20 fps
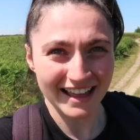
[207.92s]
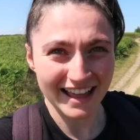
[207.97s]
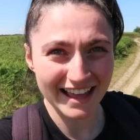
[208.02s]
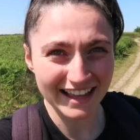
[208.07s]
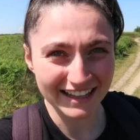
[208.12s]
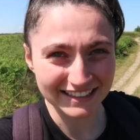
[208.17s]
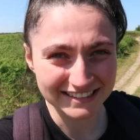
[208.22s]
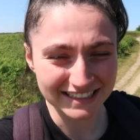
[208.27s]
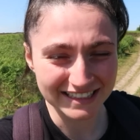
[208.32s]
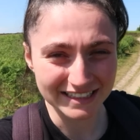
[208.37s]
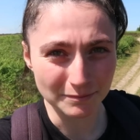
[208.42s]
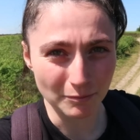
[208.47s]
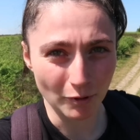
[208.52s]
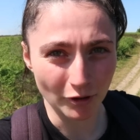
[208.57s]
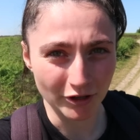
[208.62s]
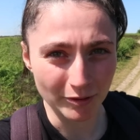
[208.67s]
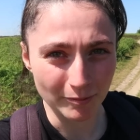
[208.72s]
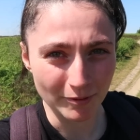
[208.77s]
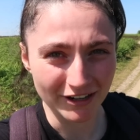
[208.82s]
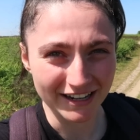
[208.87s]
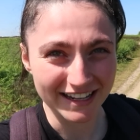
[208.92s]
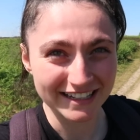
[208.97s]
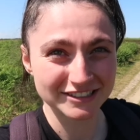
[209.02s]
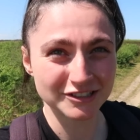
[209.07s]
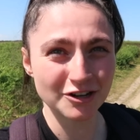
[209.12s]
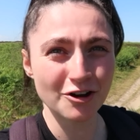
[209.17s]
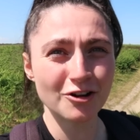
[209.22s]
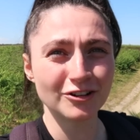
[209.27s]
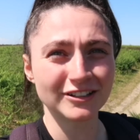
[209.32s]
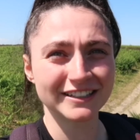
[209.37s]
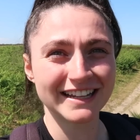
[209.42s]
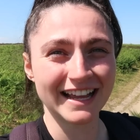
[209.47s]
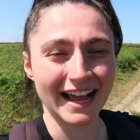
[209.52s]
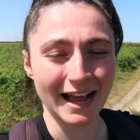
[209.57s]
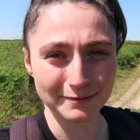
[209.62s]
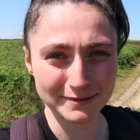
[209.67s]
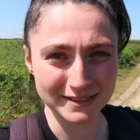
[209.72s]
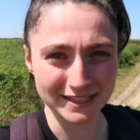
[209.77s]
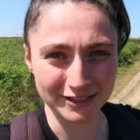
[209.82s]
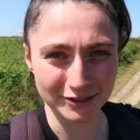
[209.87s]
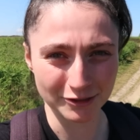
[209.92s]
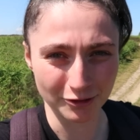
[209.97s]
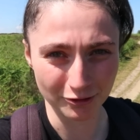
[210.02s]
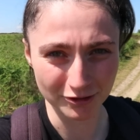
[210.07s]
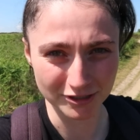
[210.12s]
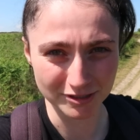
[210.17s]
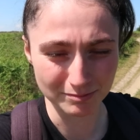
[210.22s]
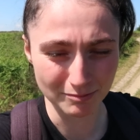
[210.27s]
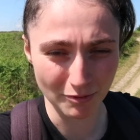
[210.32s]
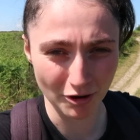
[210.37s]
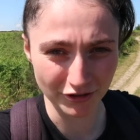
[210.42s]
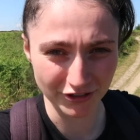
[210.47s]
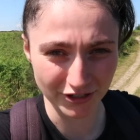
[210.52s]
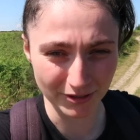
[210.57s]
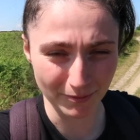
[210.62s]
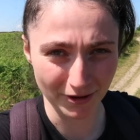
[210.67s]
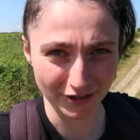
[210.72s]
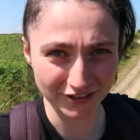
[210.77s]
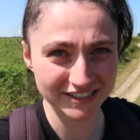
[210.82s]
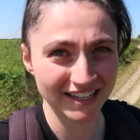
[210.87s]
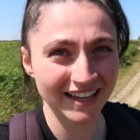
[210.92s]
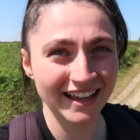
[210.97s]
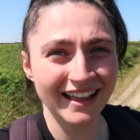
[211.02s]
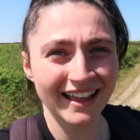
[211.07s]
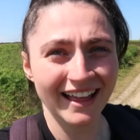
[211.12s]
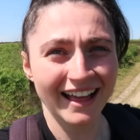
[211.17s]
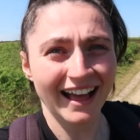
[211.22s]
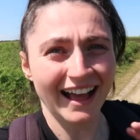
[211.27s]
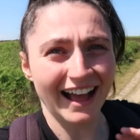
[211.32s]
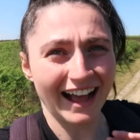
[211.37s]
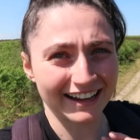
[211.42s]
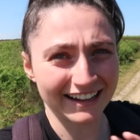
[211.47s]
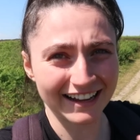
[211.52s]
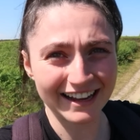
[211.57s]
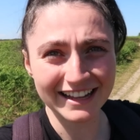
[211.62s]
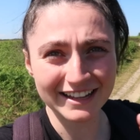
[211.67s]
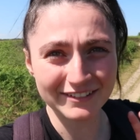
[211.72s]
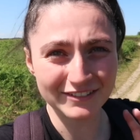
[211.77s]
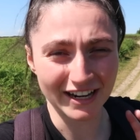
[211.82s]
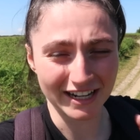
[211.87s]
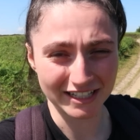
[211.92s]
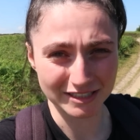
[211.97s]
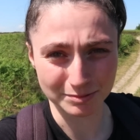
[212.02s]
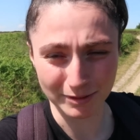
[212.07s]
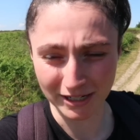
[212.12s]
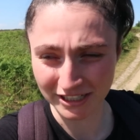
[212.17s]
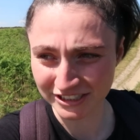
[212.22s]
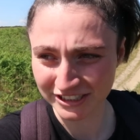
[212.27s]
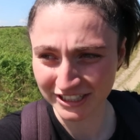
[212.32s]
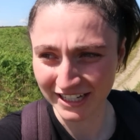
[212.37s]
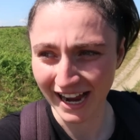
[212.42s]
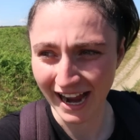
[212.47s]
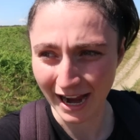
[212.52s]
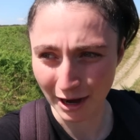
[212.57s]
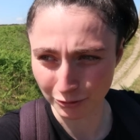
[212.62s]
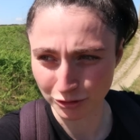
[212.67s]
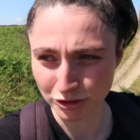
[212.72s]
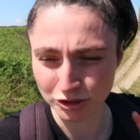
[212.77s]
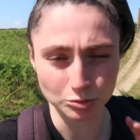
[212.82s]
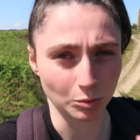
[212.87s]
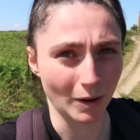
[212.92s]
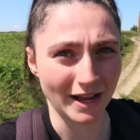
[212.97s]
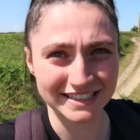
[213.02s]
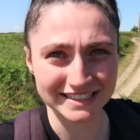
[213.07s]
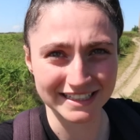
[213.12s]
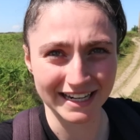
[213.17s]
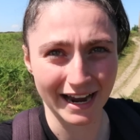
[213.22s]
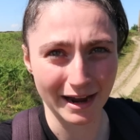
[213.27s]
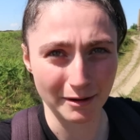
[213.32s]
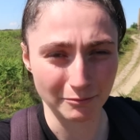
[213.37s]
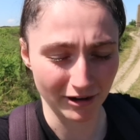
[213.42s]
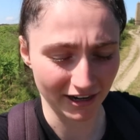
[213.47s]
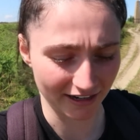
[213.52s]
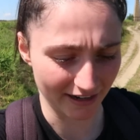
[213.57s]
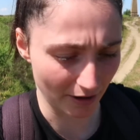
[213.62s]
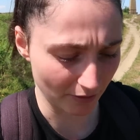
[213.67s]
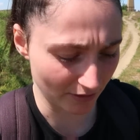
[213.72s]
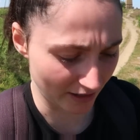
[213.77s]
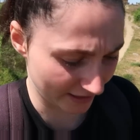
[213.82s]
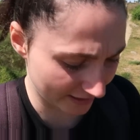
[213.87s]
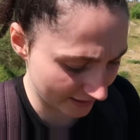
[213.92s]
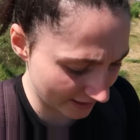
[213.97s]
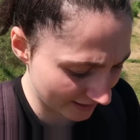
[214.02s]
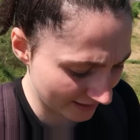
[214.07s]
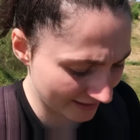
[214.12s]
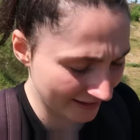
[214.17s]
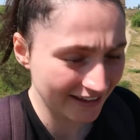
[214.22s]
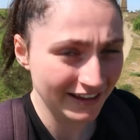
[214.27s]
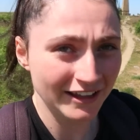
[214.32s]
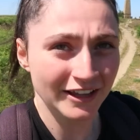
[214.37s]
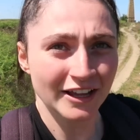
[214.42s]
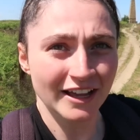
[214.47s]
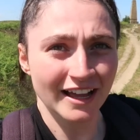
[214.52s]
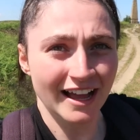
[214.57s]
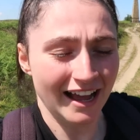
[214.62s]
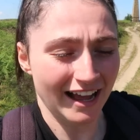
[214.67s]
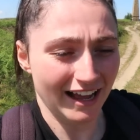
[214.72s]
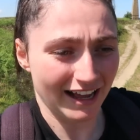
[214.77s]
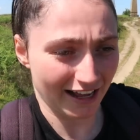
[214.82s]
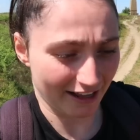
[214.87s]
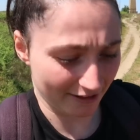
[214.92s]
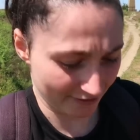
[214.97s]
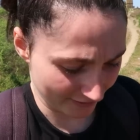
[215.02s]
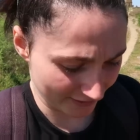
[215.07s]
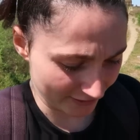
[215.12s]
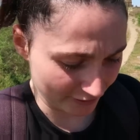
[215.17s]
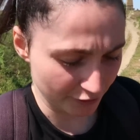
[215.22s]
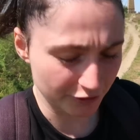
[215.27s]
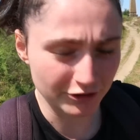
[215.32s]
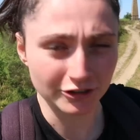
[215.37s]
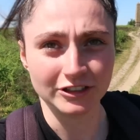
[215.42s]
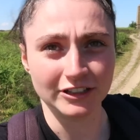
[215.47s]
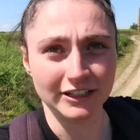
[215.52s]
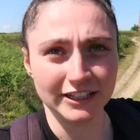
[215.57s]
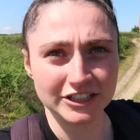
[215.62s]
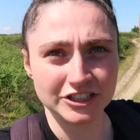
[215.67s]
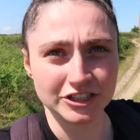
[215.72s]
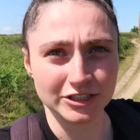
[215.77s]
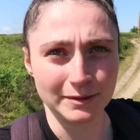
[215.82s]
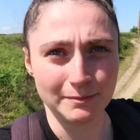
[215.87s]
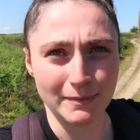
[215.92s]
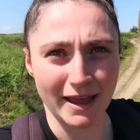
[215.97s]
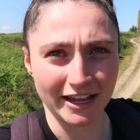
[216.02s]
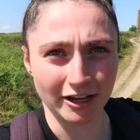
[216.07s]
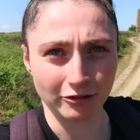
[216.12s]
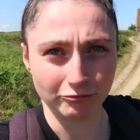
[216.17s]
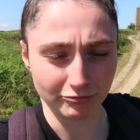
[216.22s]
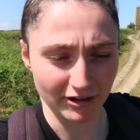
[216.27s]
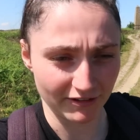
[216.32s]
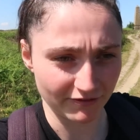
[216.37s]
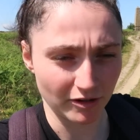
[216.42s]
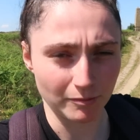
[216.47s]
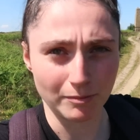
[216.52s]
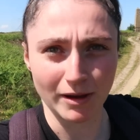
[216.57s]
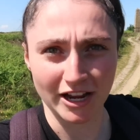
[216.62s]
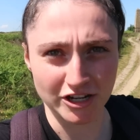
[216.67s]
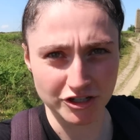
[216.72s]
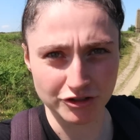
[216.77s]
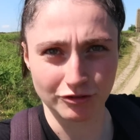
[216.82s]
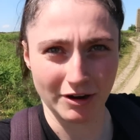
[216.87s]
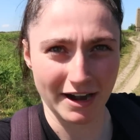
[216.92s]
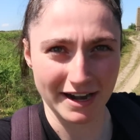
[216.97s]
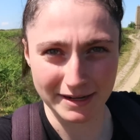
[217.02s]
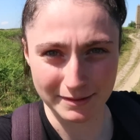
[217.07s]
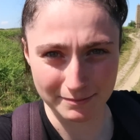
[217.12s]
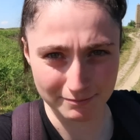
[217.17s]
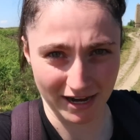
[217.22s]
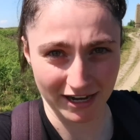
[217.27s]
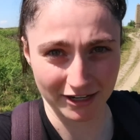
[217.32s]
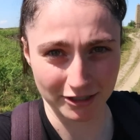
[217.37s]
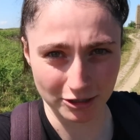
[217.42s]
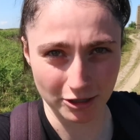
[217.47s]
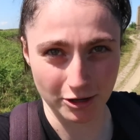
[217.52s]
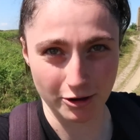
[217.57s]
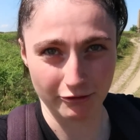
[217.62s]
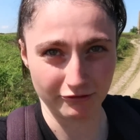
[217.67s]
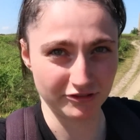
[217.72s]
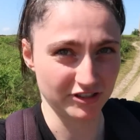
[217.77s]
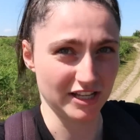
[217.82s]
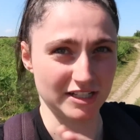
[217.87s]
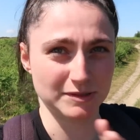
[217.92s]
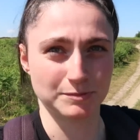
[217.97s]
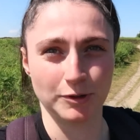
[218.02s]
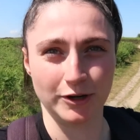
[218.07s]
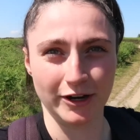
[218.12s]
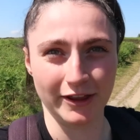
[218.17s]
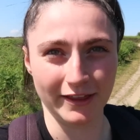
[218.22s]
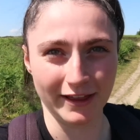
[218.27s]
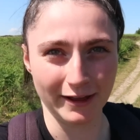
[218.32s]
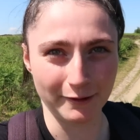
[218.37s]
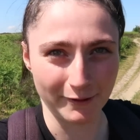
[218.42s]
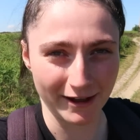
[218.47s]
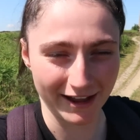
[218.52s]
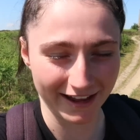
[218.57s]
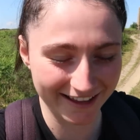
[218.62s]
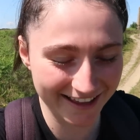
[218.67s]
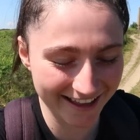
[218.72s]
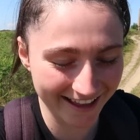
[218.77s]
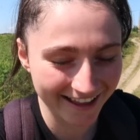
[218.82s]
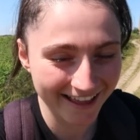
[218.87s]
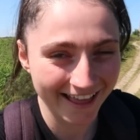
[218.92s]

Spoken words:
Hey, I see the monument. It's called Captain Cook's Monument. I can't even express to you how sweaty I am right now. Like, I think you could literally make a river by draining my clothes, let's put it that way.